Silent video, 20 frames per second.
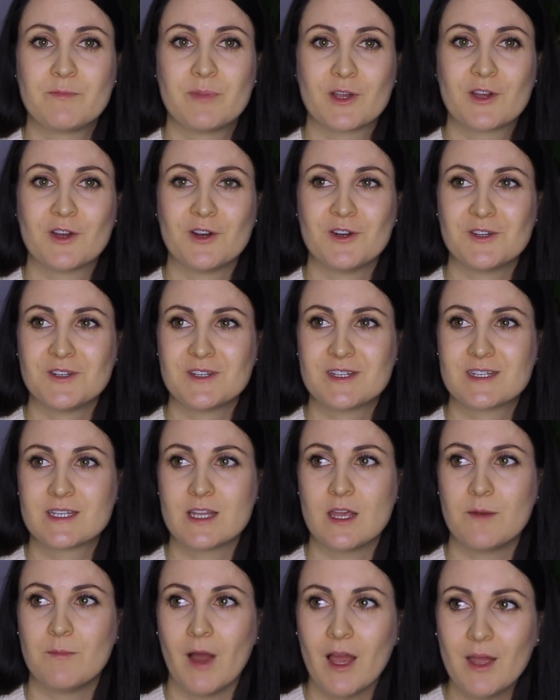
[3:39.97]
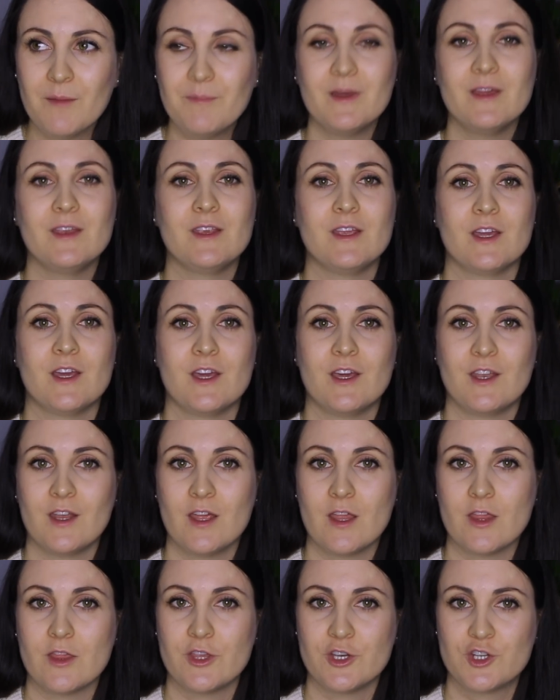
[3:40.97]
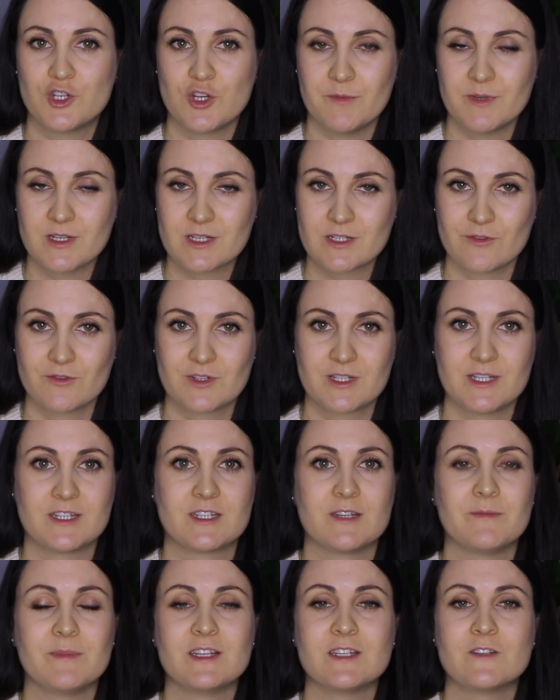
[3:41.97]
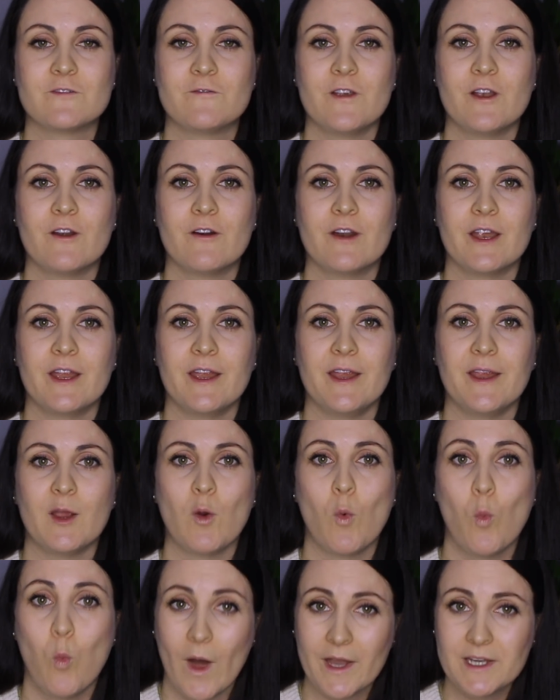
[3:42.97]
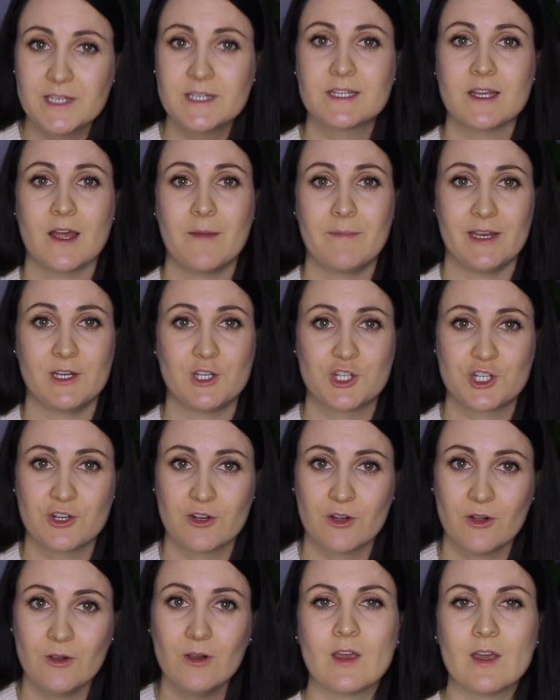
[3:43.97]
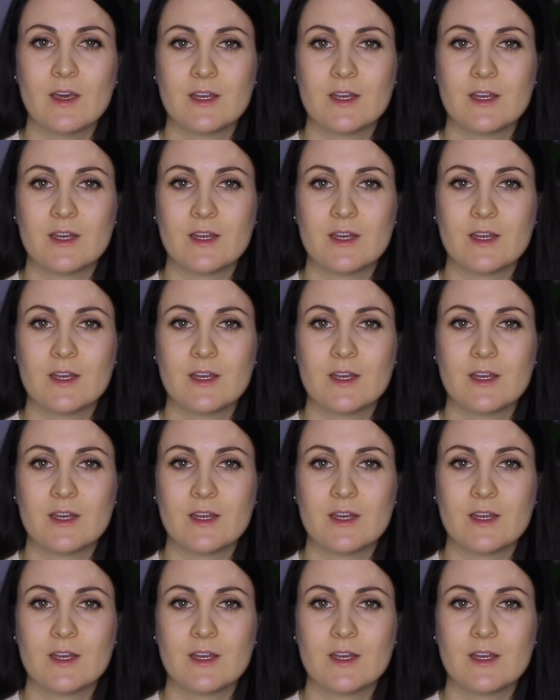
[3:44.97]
because in my opinion, the German school system is very one-dimensional.